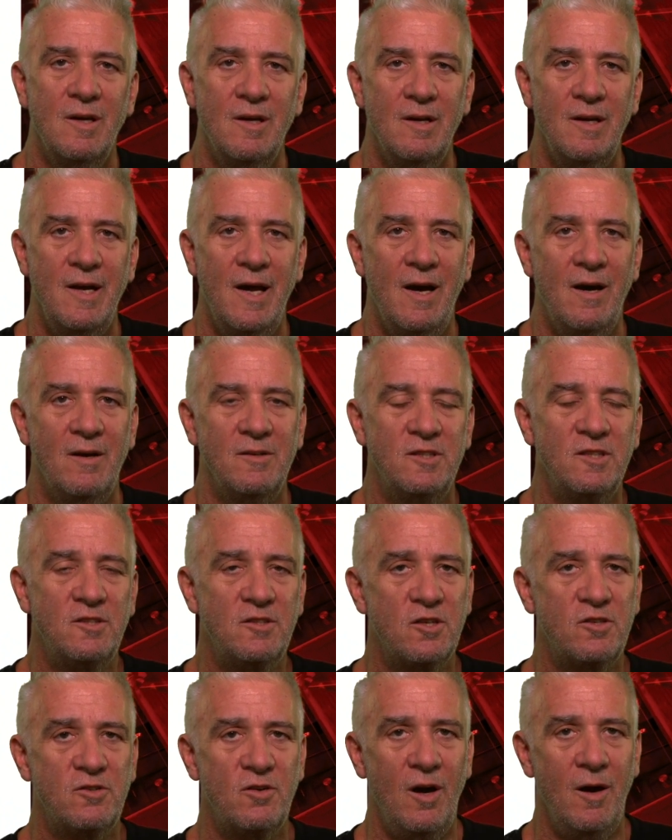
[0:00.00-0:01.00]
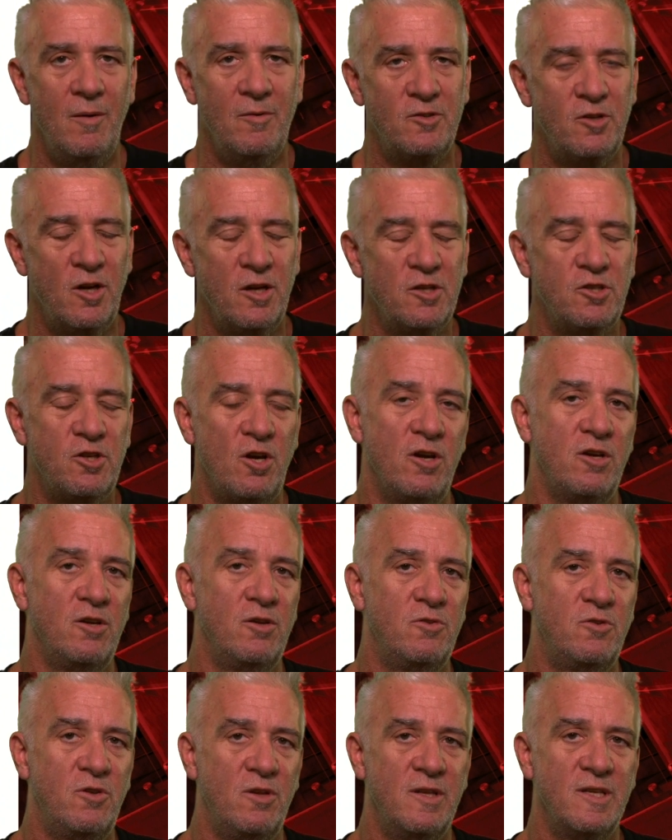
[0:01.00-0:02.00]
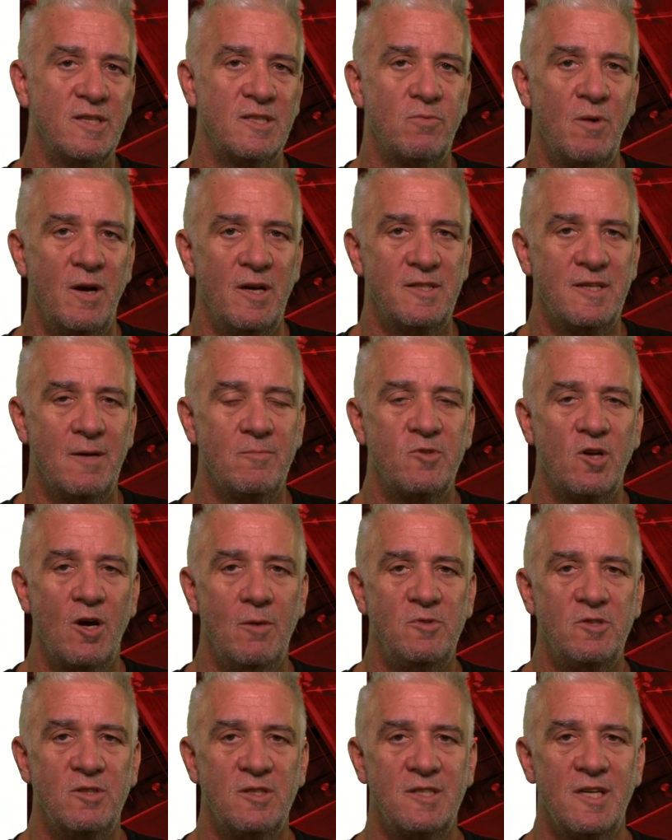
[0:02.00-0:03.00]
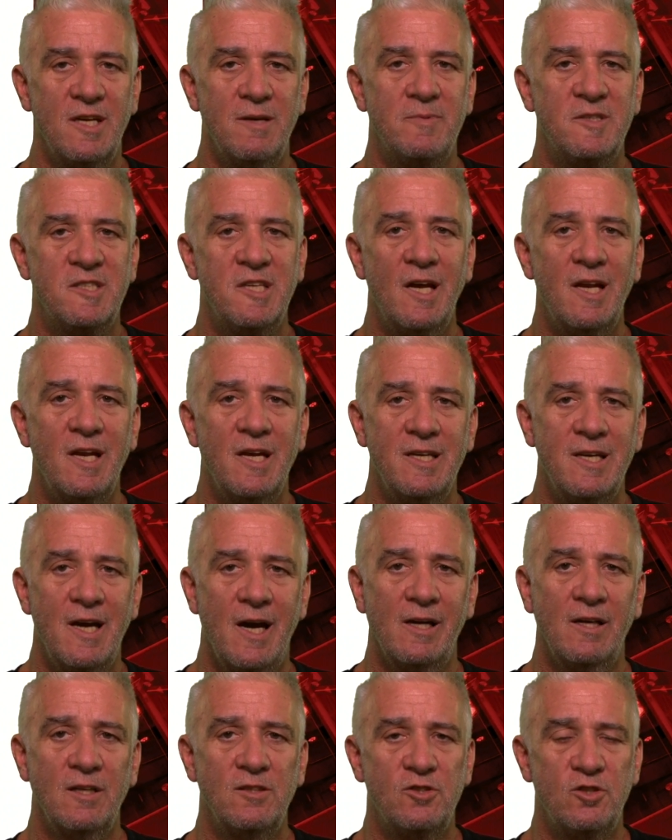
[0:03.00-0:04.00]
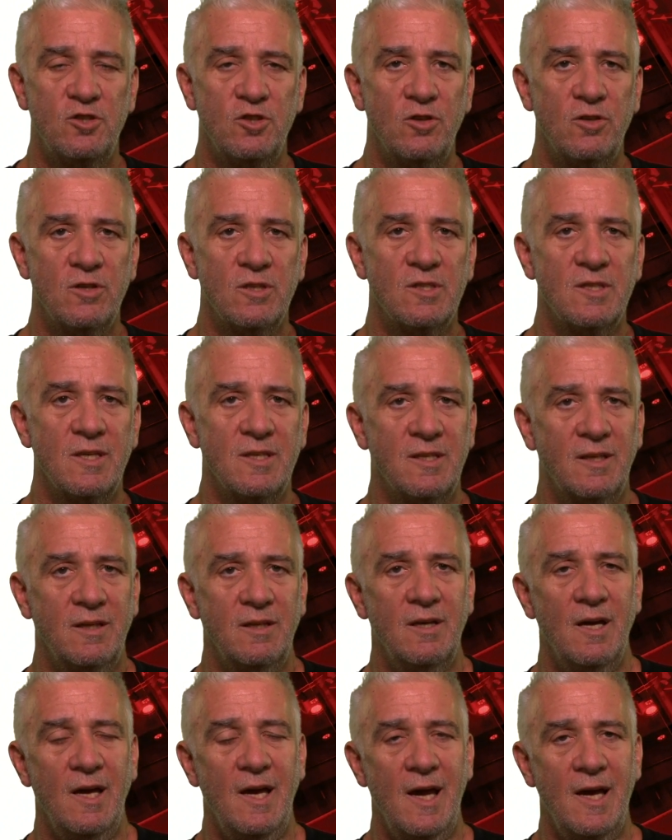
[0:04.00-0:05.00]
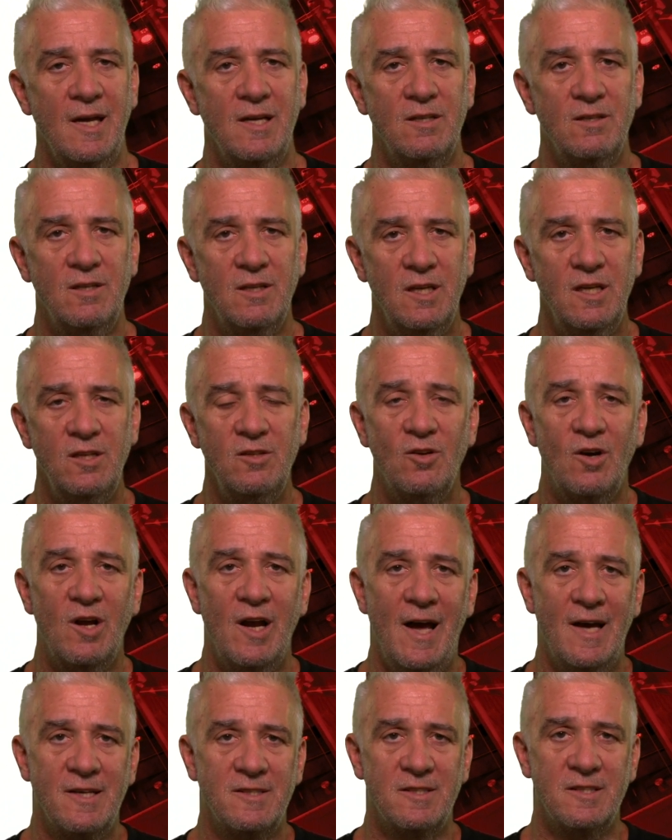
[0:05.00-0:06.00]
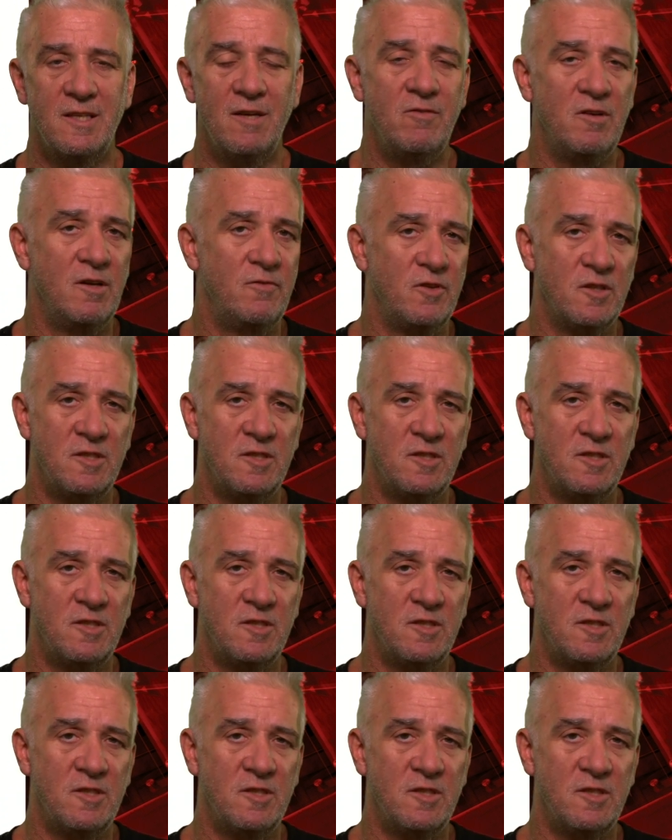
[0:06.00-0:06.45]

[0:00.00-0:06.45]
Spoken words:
Now, I'm trying to show you this way. Sometimes you see, particularly younger students and in your classes, even if you're